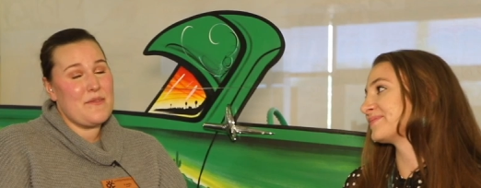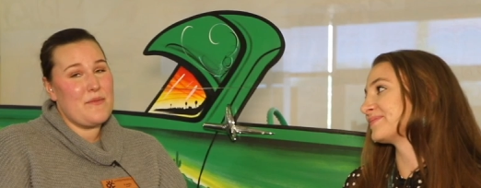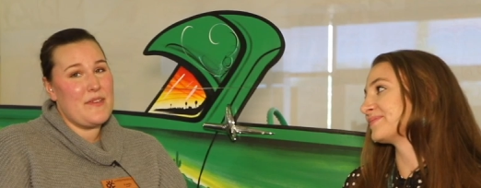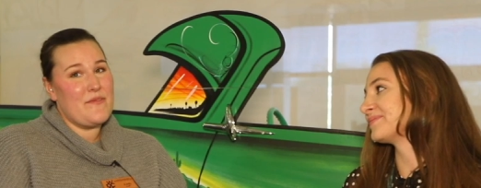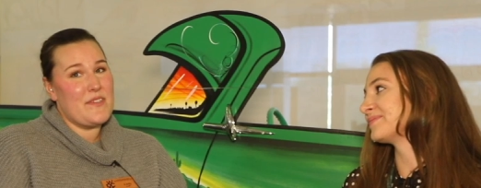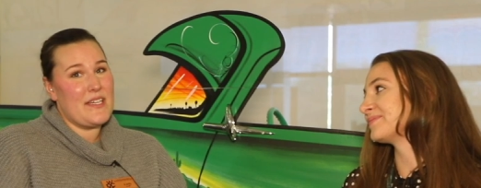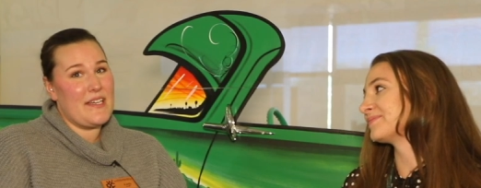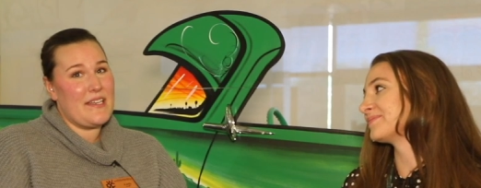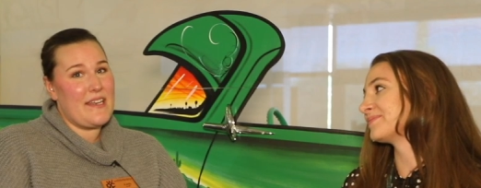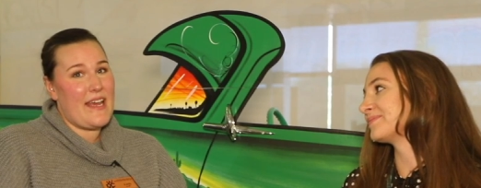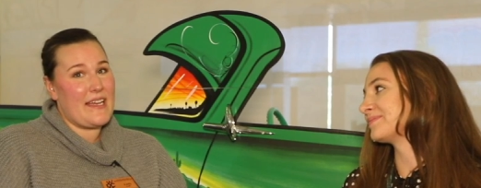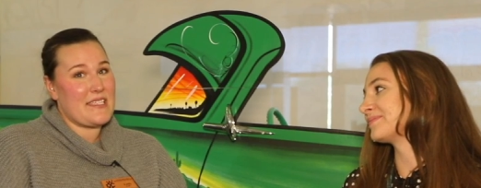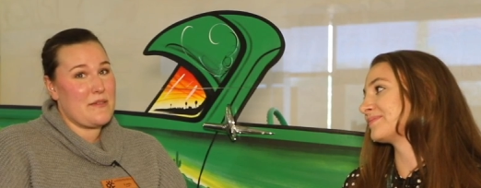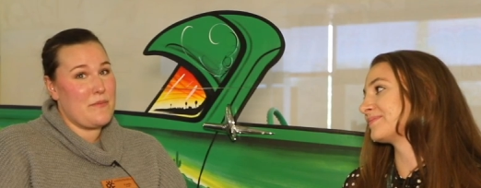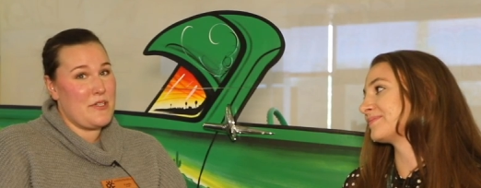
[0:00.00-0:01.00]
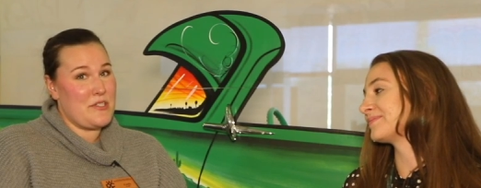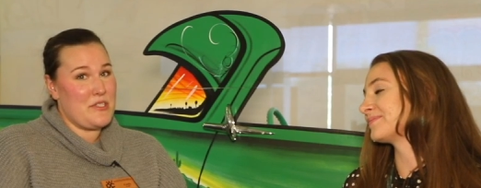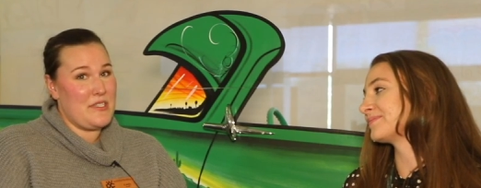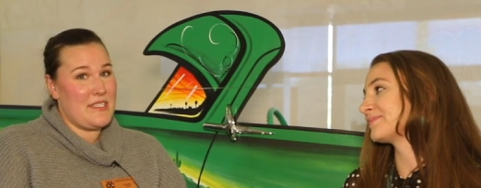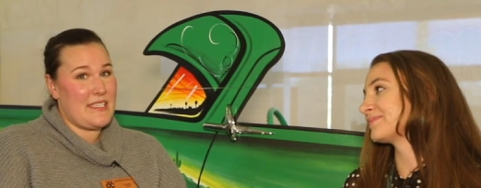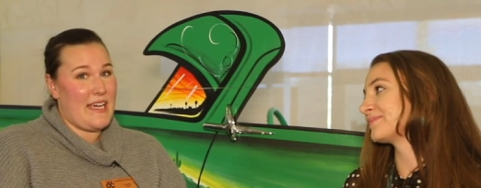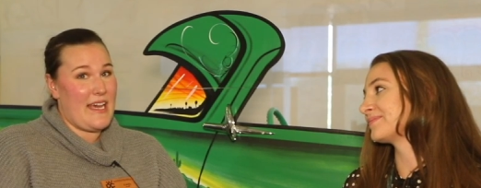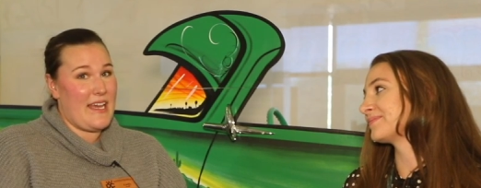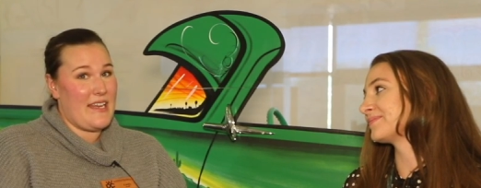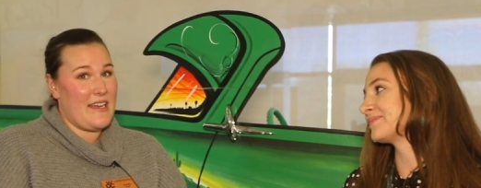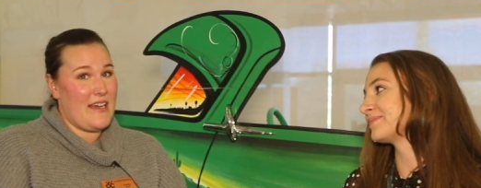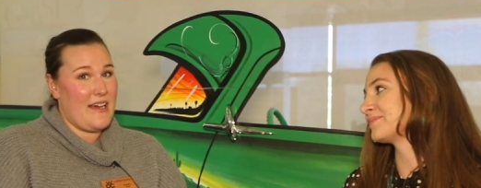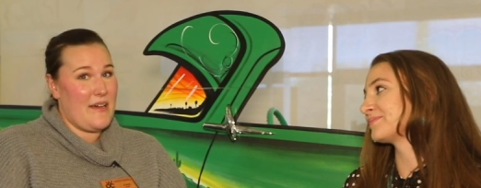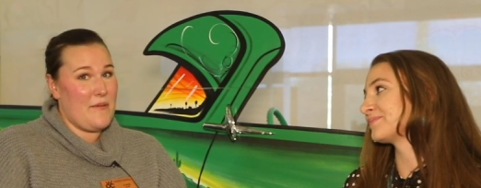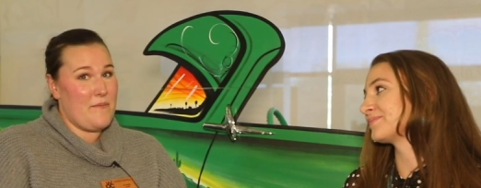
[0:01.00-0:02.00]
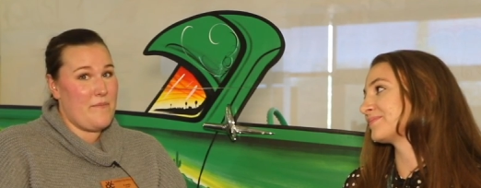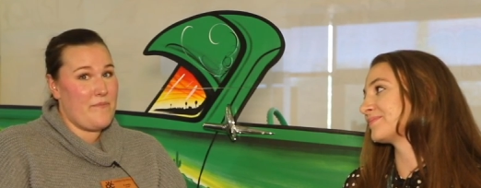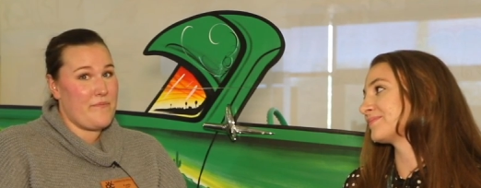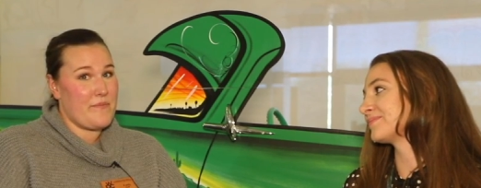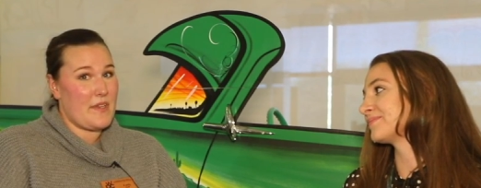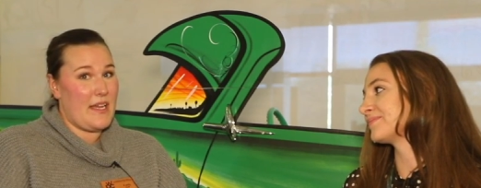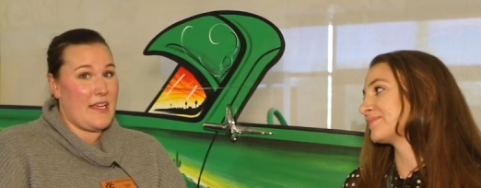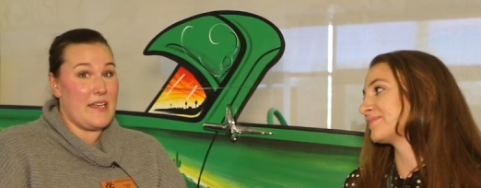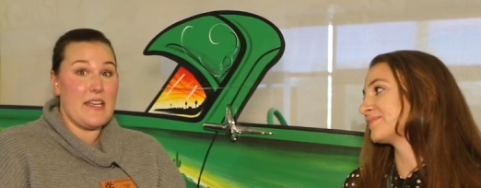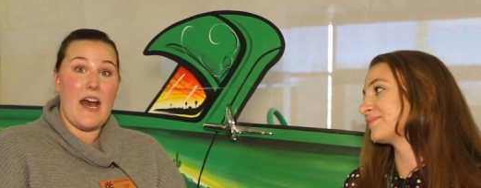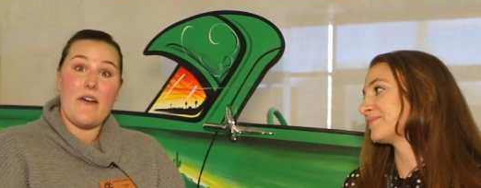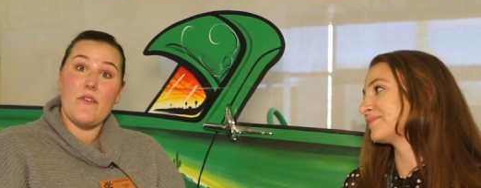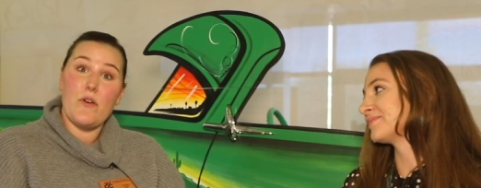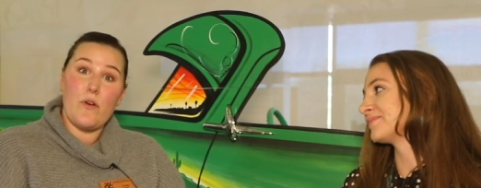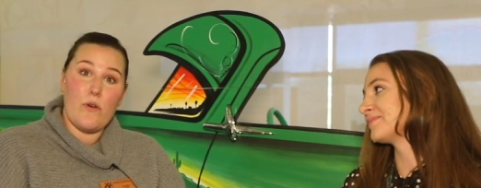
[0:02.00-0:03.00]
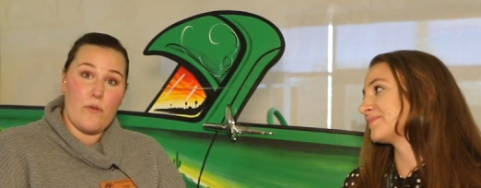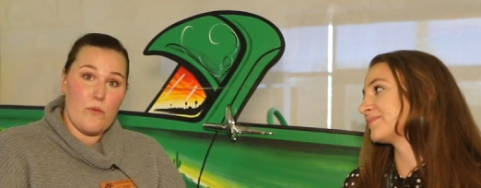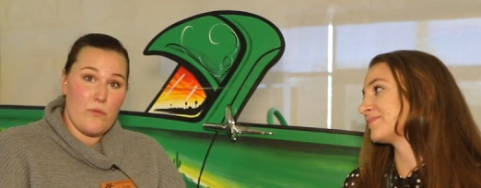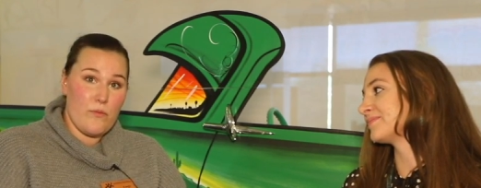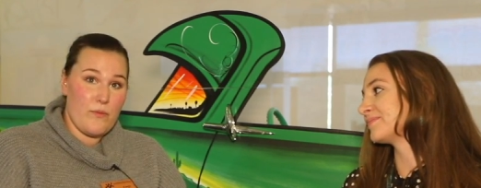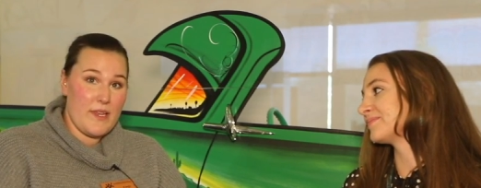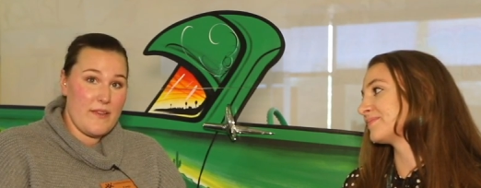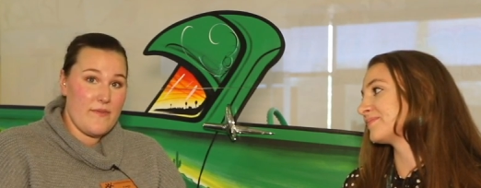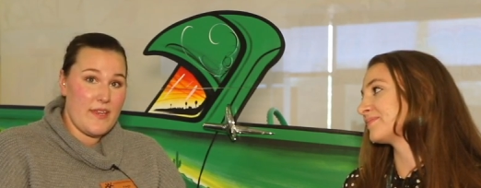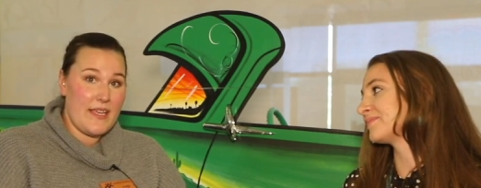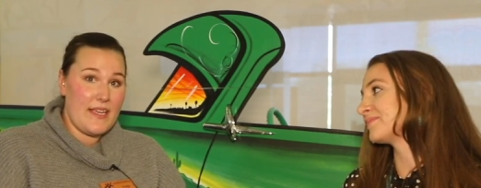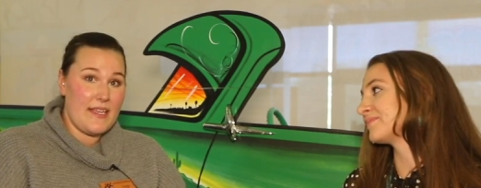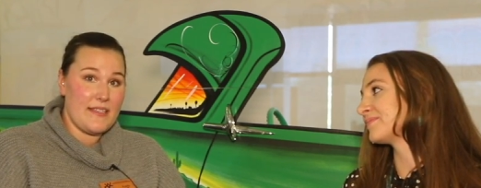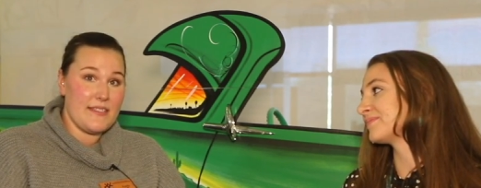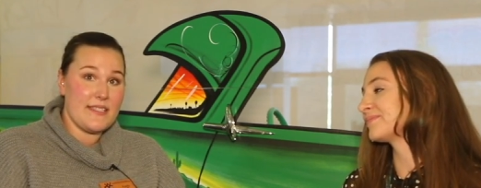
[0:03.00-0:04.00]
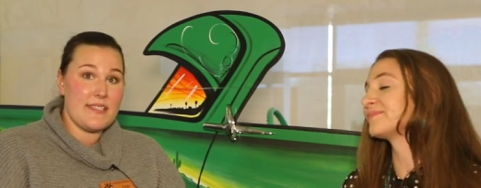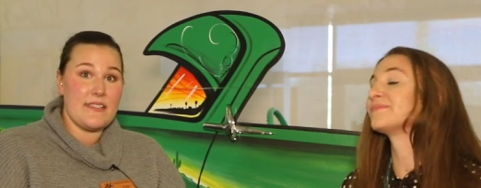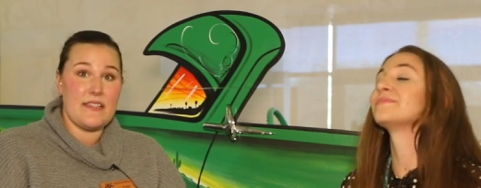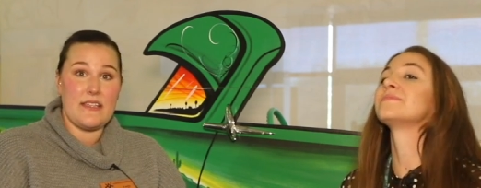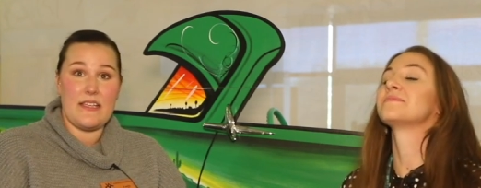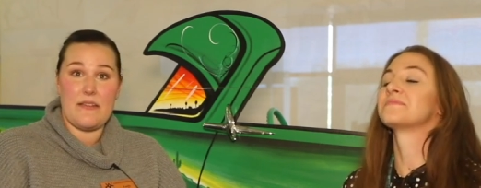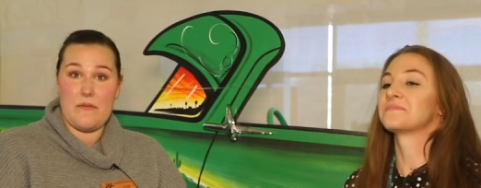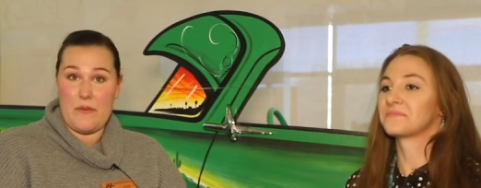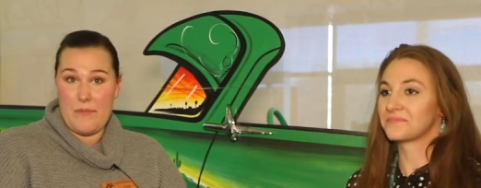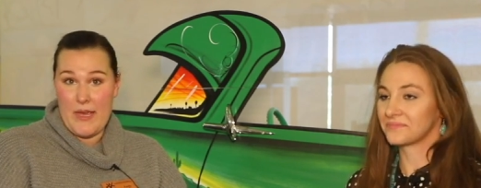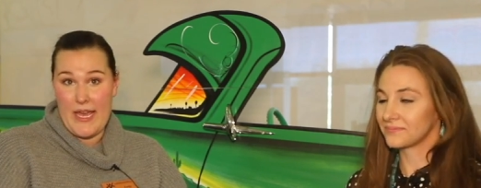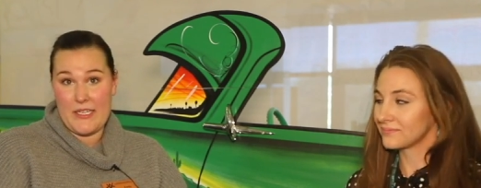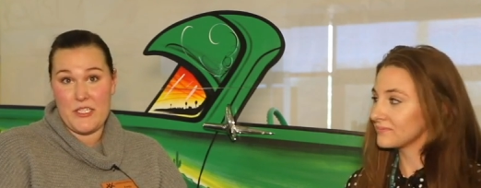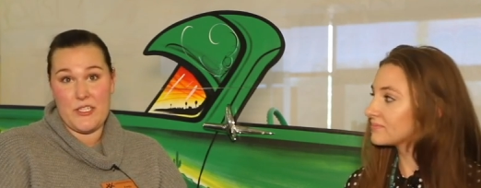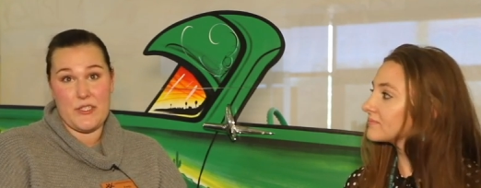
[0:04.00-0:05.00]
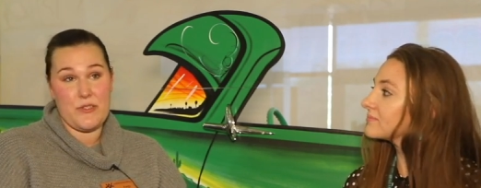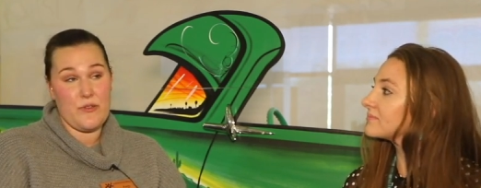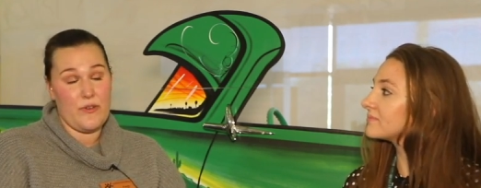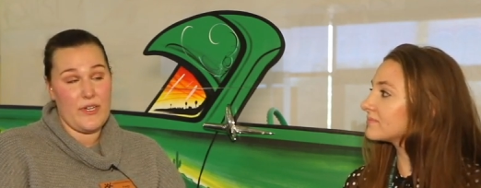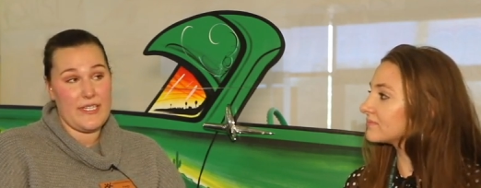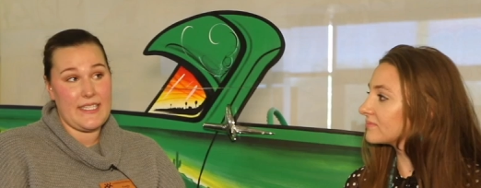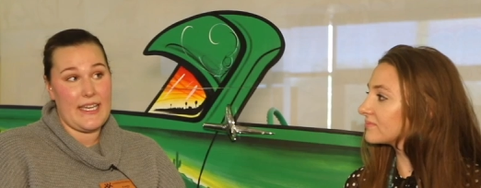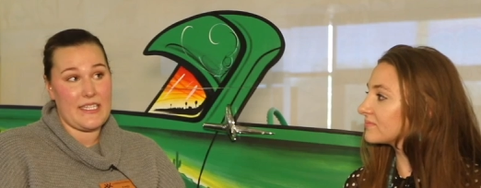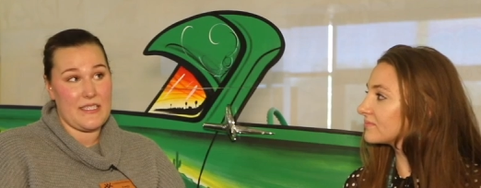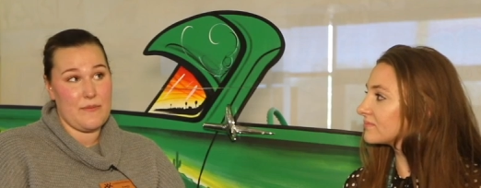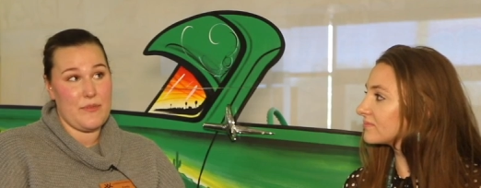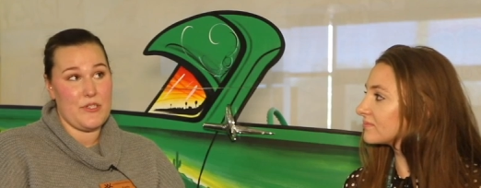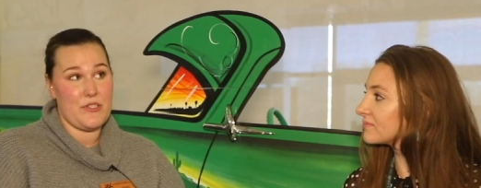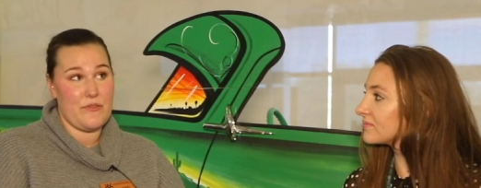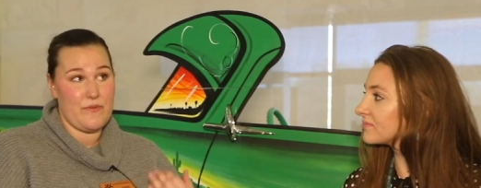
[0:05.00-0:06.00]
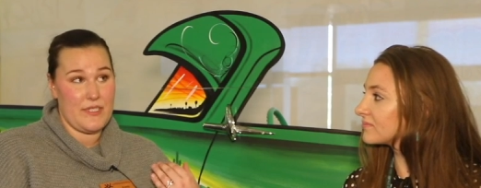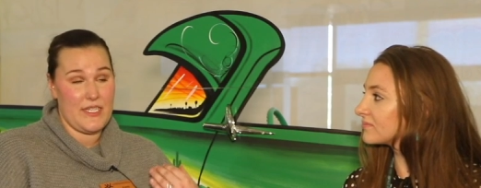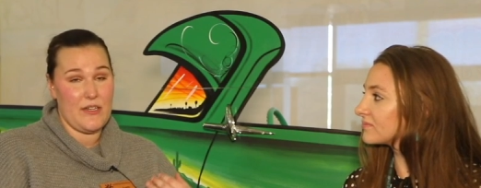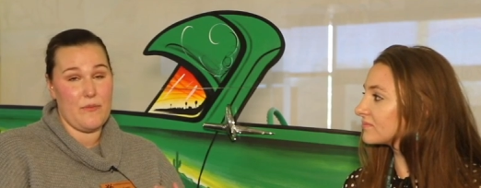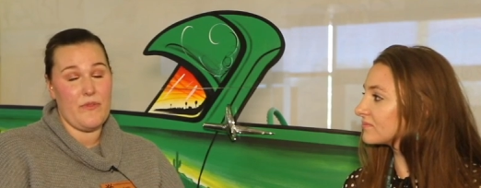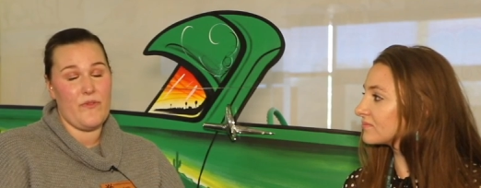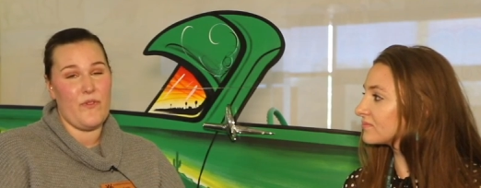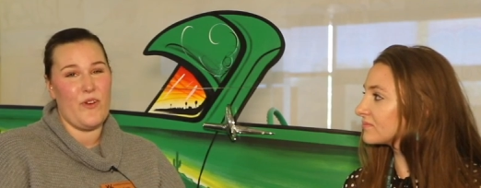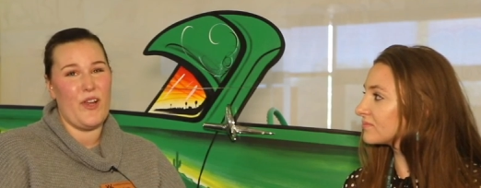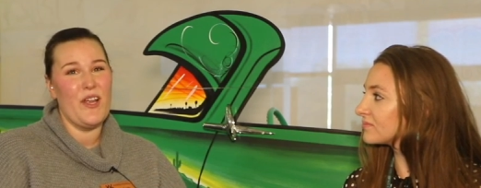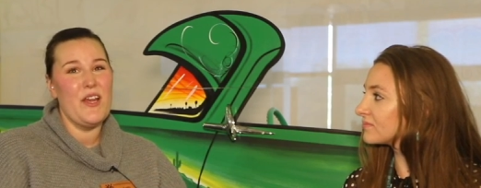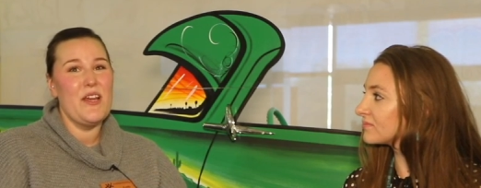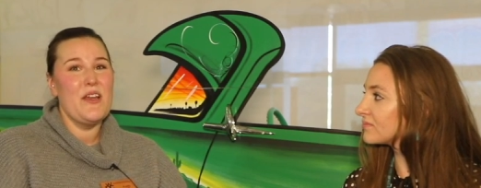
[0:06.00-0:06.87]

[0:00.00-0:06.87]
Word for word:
Speaker 1: we've done exhibitions on um, uh, Navajo weavings, the Apache Stories exhibition was here before,